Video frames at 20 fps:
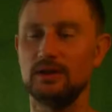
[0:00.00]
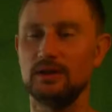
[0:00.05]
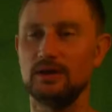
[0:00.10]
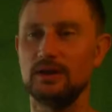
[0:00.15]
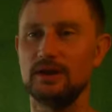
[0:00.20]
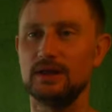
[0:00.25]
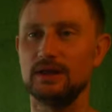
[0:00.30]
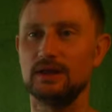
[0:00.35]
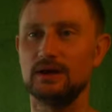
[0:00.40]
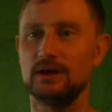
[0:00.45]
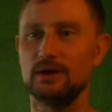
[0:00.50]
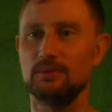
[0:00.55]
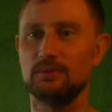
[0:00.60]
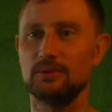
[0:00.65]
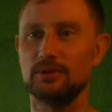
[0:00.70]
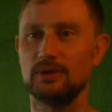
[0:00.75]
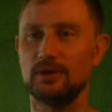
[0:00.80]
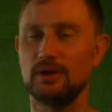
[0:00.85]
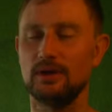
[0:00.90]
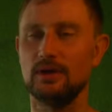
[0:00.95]
lining up
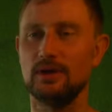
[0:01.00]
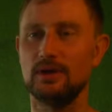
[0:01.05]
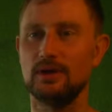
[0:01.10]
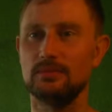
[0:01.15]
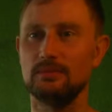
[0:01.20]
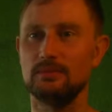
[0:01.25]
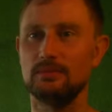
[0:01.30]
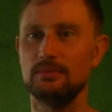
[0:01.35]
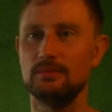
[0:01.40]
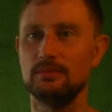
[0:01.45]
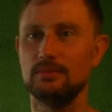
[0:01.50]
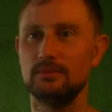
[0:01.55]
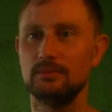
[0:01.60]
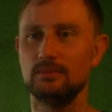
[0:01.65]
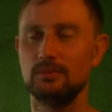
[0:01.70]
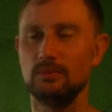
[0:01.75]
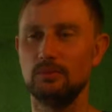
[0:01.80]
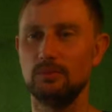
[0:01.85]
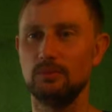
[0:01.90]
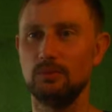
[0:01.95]
um,
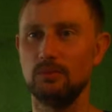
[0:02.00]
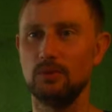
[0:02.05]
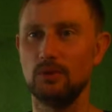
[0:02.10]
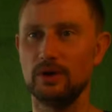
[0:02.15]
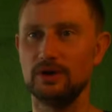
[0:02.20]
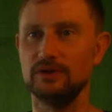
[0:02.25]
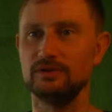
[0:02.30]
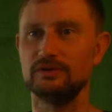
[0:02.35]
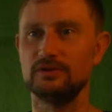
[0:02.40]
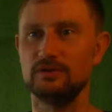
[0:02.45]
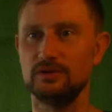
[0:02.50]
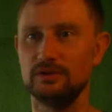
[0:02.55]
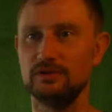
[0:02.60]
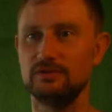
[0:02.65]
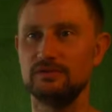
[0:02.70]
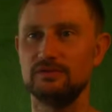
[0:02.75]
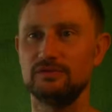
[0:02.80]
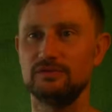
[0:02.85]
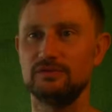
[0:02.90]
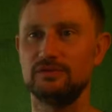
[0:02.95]
what is
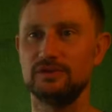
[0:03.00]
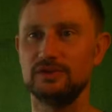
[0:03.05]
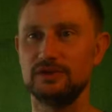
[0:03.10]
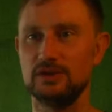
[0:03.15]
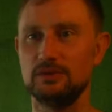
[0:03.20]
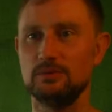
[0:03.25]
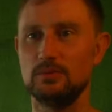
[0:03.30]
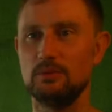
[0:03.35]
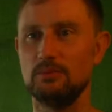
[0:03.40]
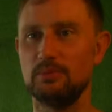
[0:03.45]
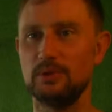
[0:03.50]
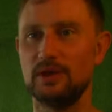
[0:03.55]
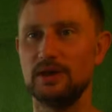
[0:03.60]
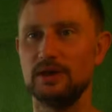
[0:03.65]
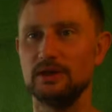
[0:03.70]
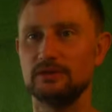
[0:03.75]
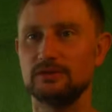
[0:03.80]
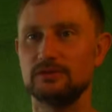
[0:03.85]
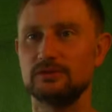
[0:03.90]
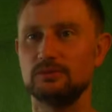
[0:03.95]
good for human
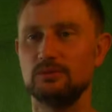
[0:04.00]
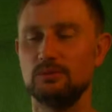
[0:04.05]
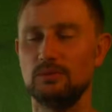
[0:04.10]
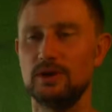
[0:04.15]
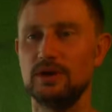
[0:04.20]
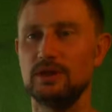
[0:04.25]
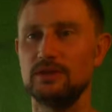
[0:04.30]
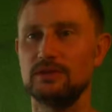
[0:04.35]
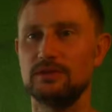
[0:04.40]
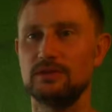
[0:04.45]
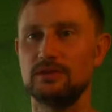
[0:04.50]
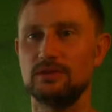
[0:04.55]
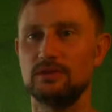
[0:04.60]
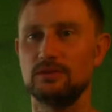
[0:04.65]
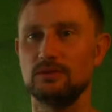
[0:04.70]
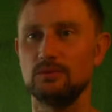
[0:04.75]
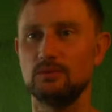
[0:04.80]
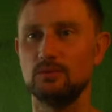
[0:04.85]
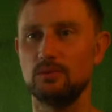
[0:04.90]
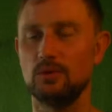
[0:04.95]
beings with
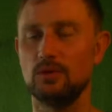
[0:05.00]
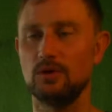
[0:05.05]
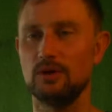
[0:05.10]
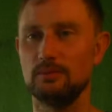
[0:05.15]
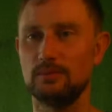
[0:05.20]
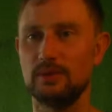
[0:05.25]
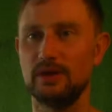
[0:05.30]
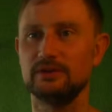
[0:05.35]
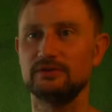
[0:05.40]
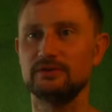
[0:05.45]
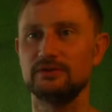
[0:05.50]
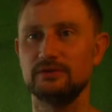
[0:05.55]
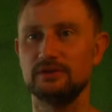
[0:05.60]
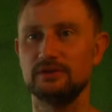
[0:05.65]
what makes a